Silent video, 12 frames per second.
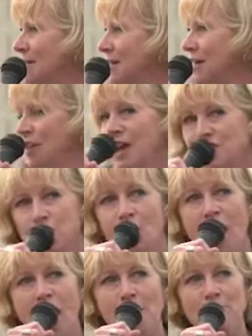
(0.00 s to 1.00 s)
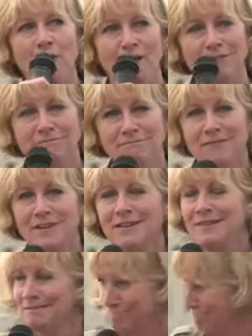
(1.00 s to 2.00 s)
Unless you're Apple.
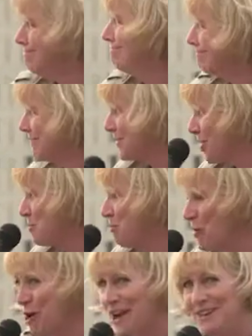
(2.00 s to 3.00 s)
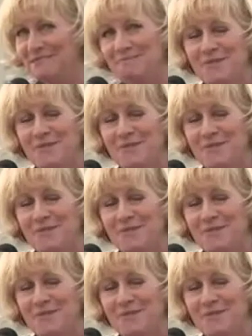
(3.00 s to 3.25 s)
Good point.